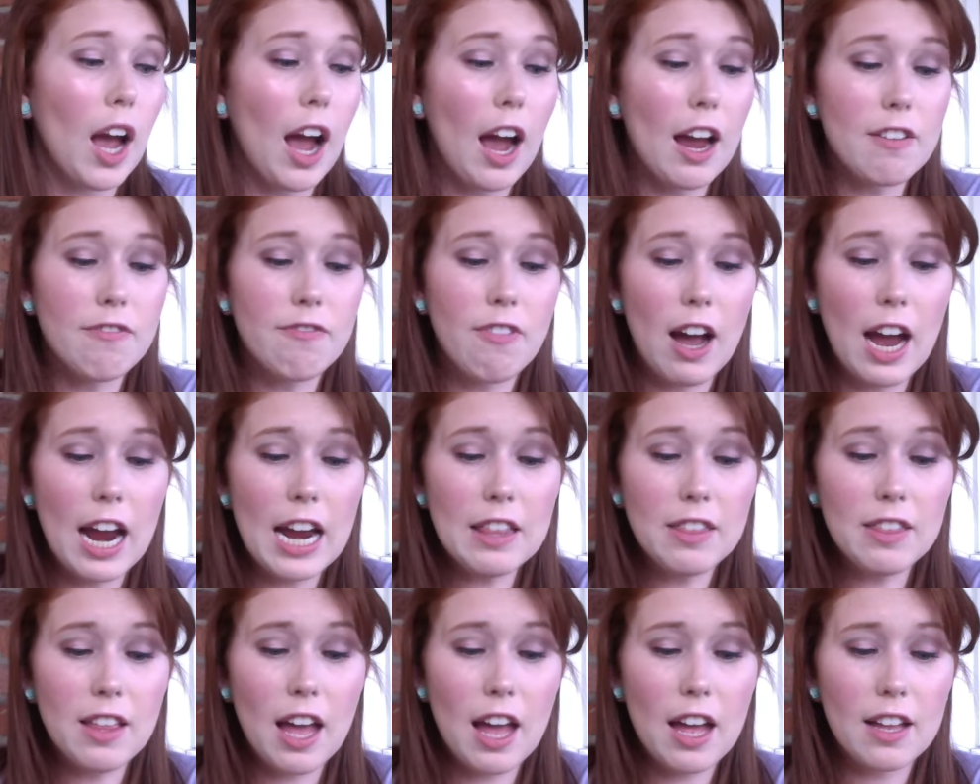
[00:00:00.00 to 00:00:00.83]
I
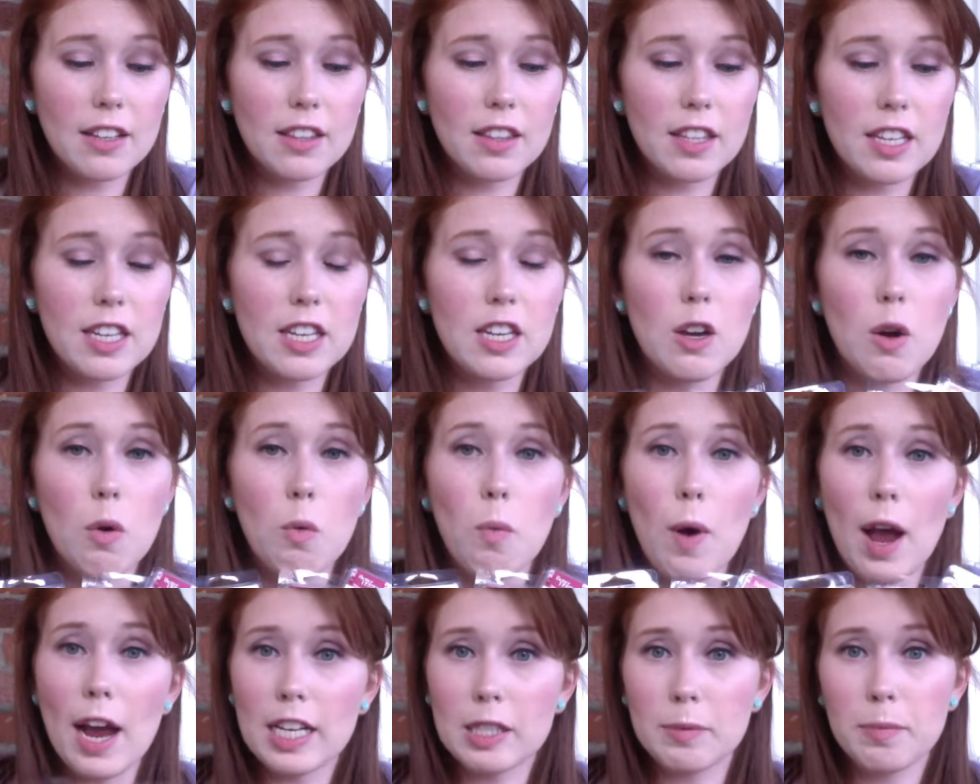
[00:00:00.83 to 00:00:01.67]
find that the
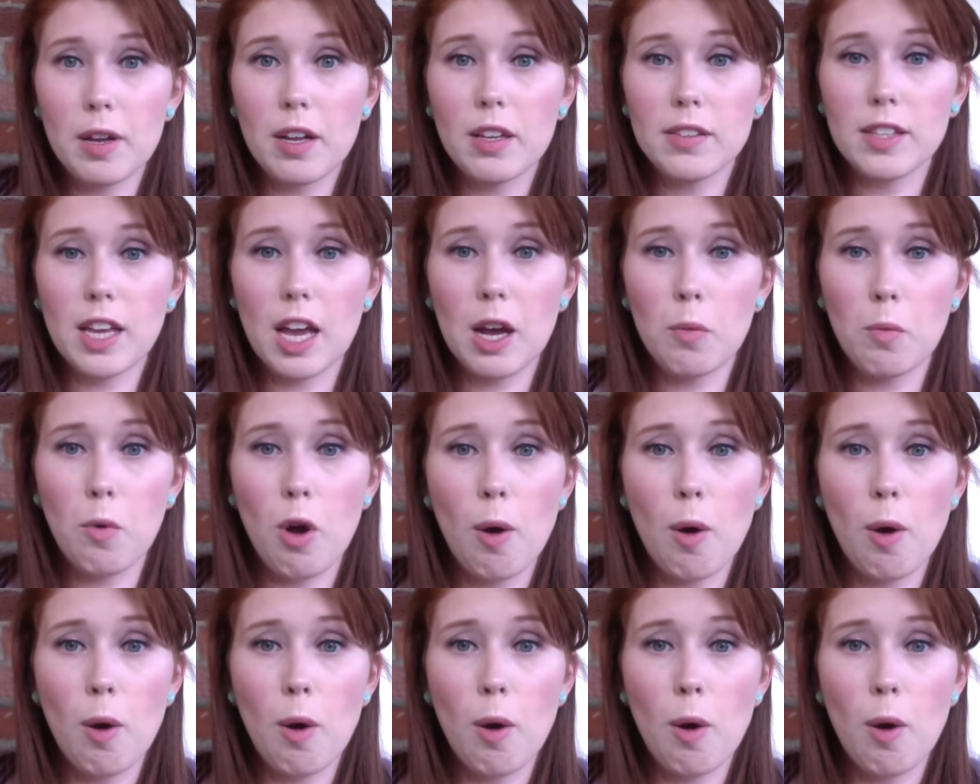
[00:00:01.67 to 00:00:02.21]
wax melts at